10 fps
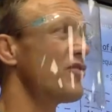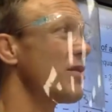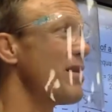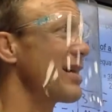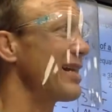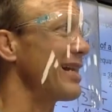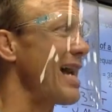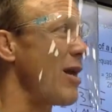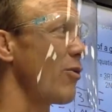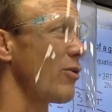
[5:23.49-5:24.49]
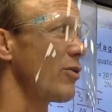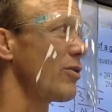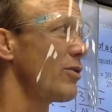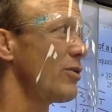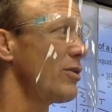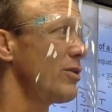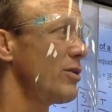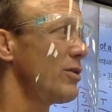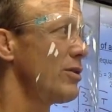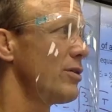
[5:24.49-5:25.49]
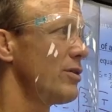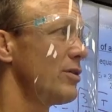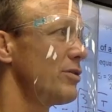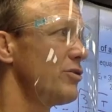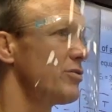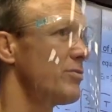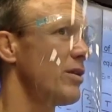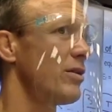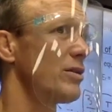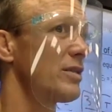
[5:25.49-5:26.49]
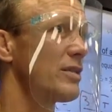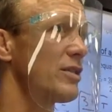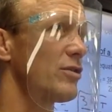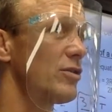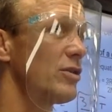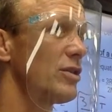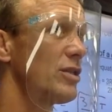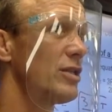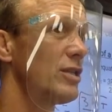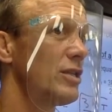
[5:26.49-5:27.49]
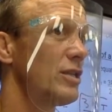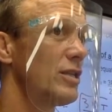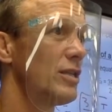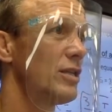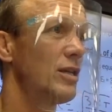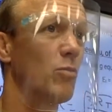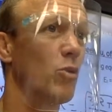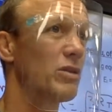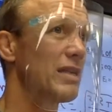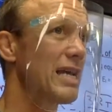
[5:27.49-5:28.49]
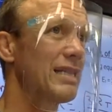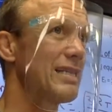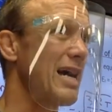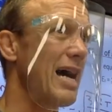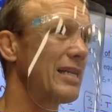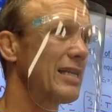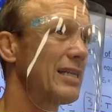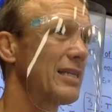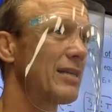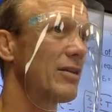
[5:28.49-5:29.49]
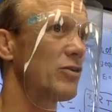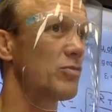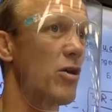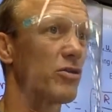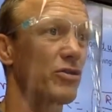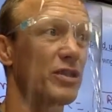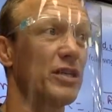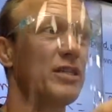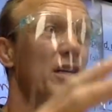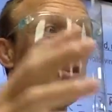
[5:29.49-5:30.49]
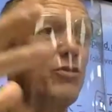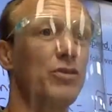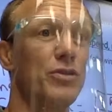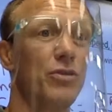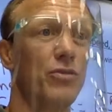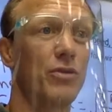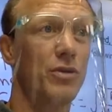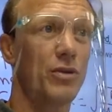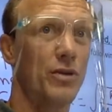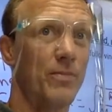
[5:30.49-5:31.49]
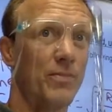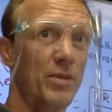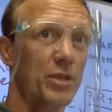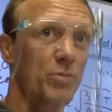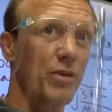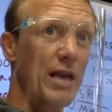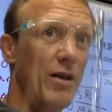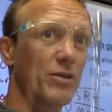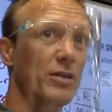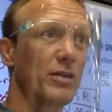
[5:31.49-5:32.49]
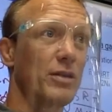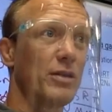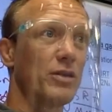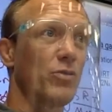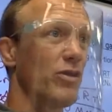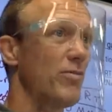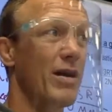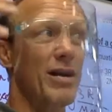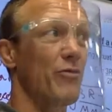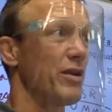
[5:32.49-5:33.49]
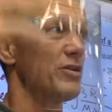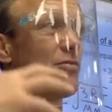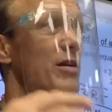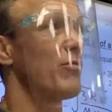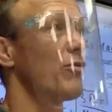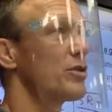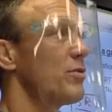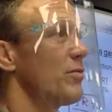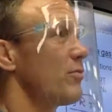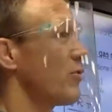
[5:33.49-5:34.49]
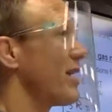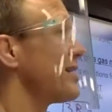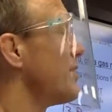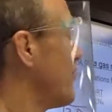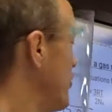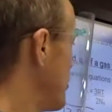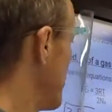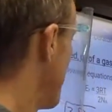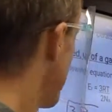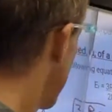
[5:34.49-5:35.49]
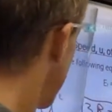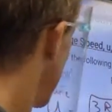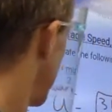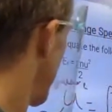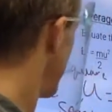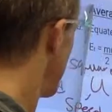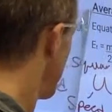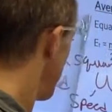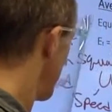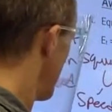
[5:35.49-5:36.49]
Now, if you come back in an hour, do you smell it still? More than likely not, because those molecules continue to spread out to where you might not run into them anymore and smell them anymore. That's diffusion. Okay.